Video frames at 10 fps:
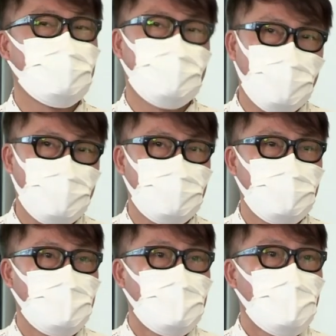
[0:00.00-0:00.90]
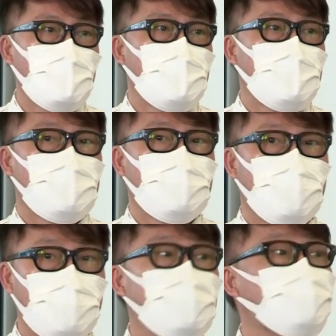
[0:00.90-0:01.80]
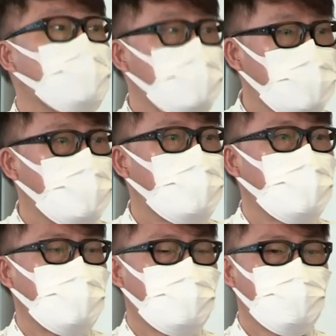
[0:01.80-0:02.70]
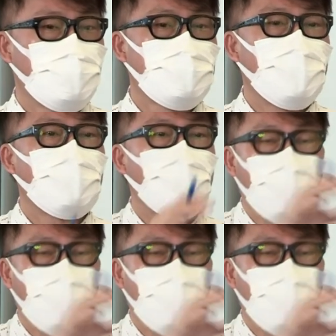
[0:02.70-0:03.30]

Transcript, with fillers: have this attitude of um, making,